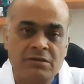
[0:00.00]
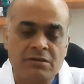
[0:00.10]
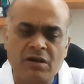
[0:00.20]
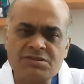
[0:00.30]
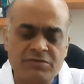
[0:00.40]

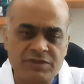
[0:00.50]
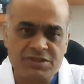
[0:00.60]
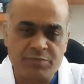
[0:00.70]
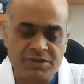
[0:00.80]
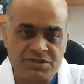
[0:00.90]
lots of
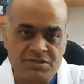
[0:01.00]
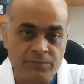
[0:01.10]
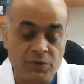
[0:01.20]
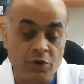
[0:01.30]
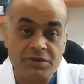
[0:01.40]
these patients
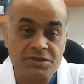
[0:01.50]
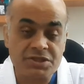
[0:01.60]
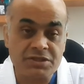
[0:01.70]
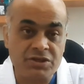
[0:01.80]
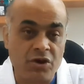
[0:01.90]
not
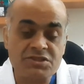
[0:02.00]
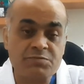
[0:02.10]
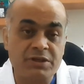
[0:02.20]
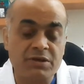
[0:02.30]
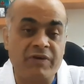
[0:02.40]
reaching the
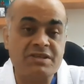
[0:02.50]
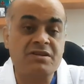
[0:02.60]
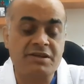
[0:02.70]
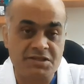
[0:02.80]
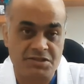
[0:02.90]
hospital
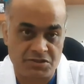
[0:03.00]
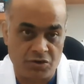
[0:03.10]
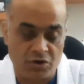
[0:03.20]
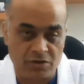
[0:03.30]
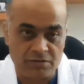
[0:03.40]
facilities at
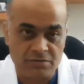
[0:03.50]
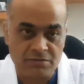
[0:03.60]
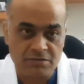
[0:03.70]
all,